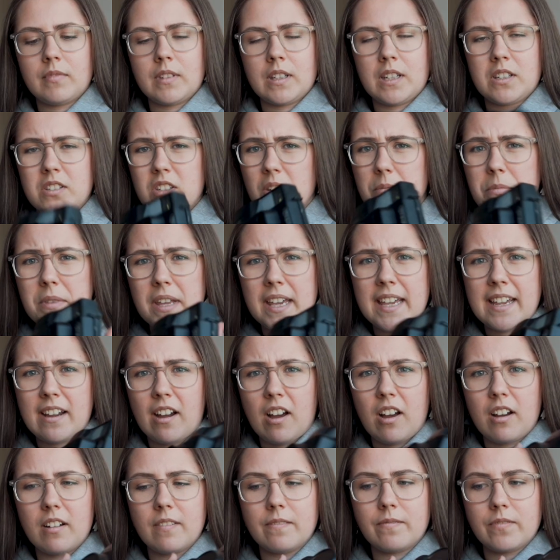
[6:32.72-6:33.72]

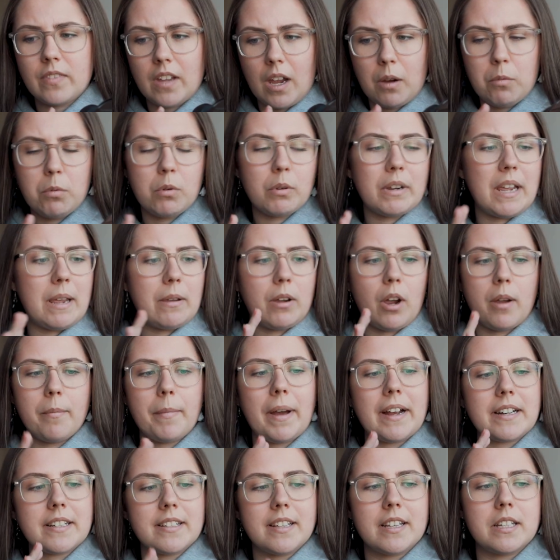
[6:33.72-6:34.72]
Something, I will keep going
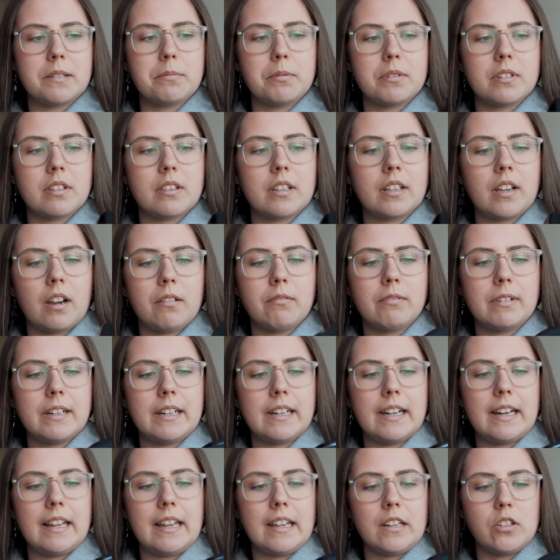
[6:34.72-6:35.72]
back to this, but something I
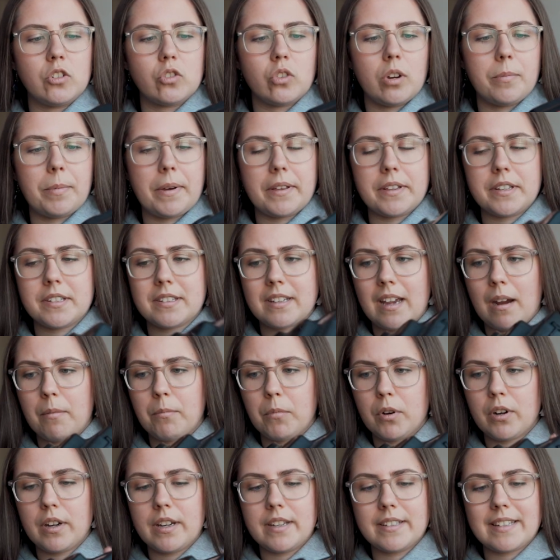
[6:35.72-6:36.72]
really enjoy about this
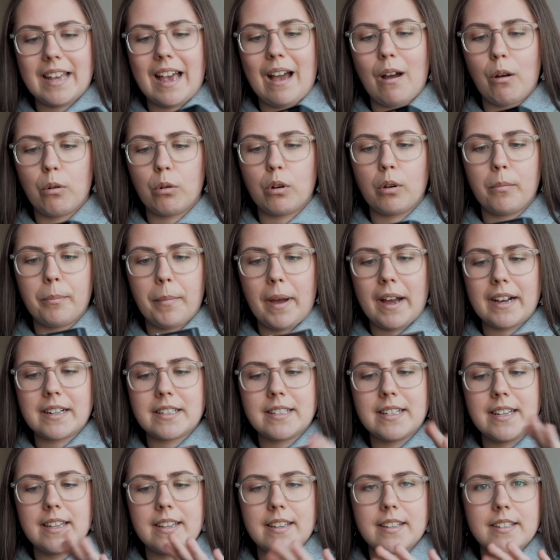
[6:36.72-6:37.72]
camera is how compact
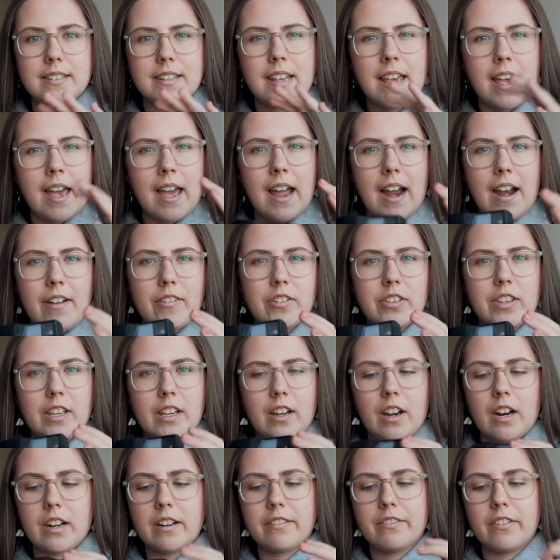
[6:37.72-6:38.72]
it is. Everything
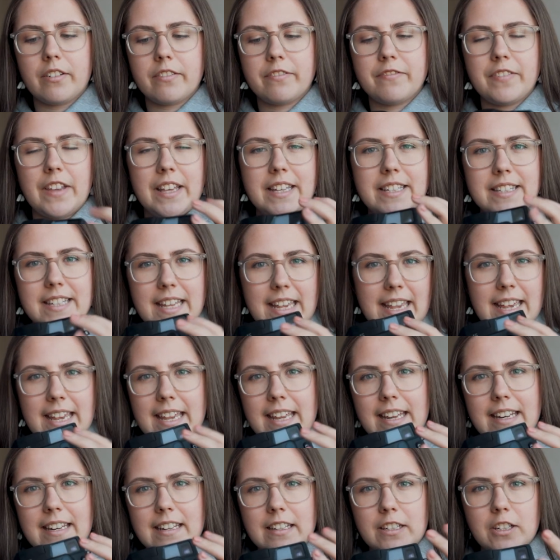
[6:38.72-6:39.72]
kind of fits
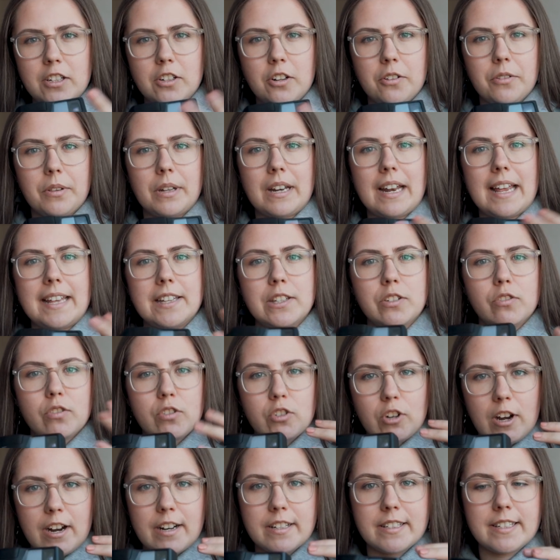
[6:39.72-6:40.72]
in, you know, the lens
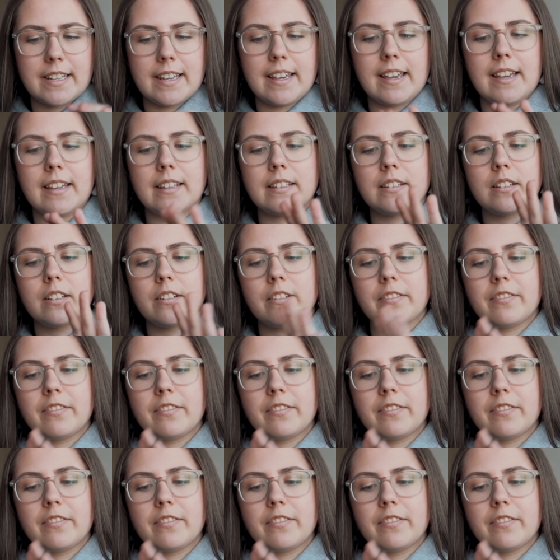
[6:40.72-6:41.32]
retracting, the